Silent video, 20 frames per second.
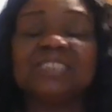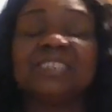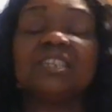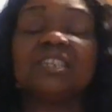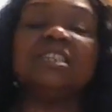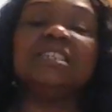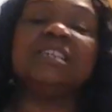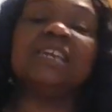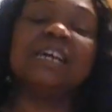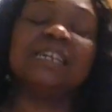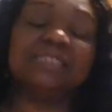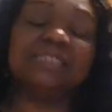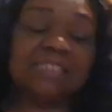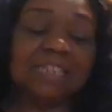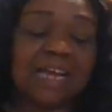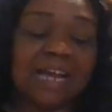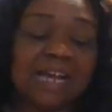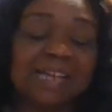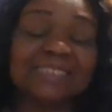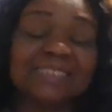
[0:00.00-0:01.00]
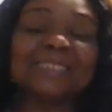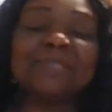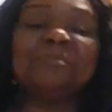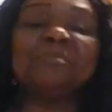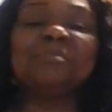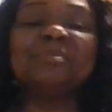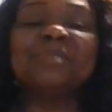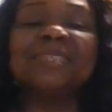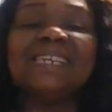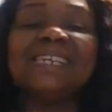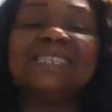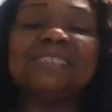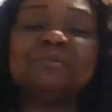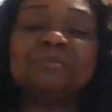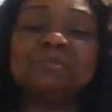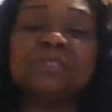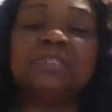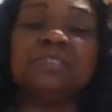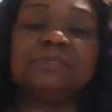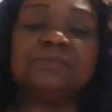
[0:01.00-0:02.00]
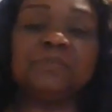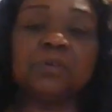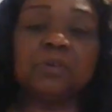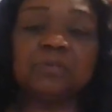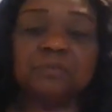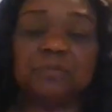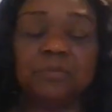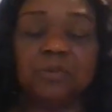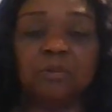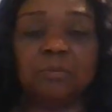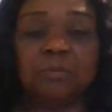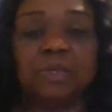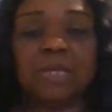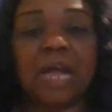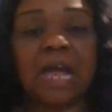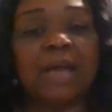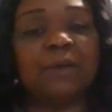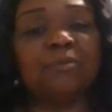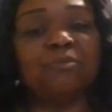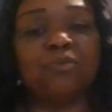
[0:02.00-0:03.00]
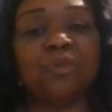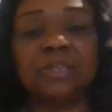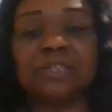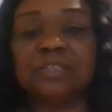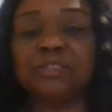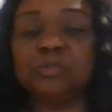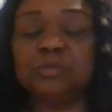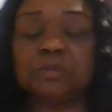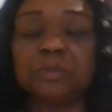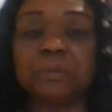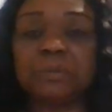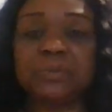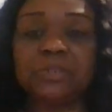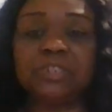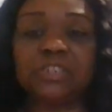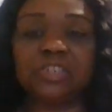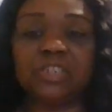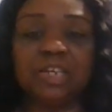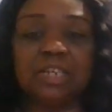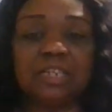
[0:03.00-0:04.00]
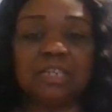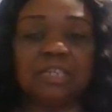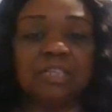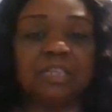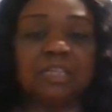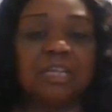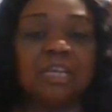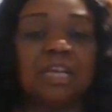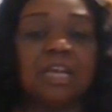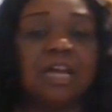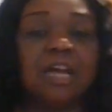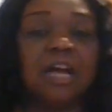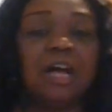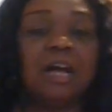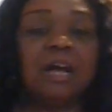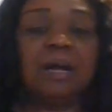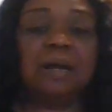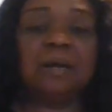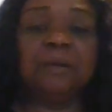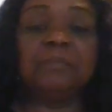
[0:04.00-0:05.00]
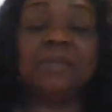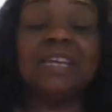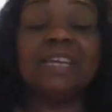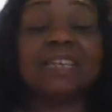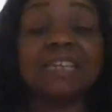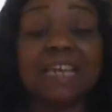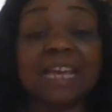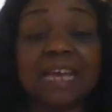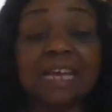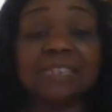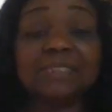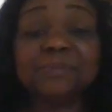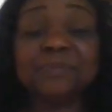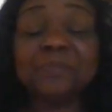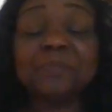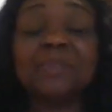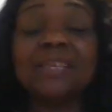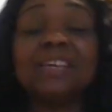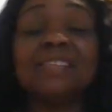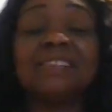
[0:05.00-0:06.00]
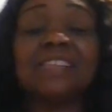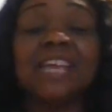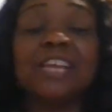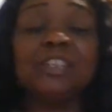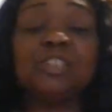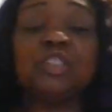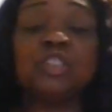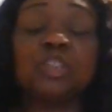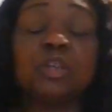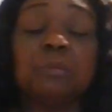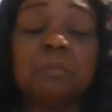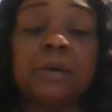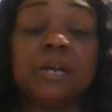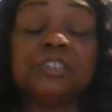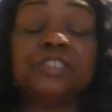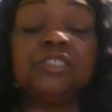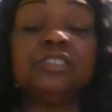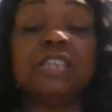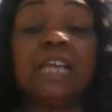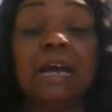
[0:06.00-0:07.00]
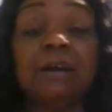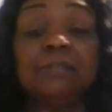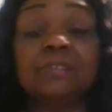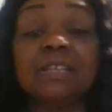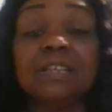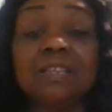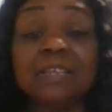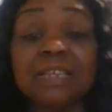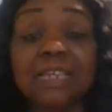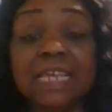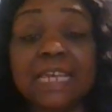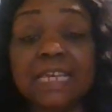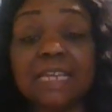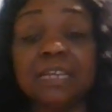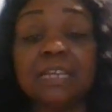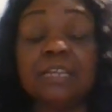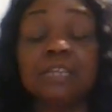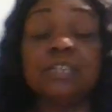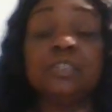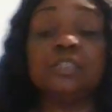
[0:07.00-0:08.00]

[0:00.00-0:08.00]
so yes, guys, please, please vote for me. I really do appreciate it. Um, again, thank you so much. Now the link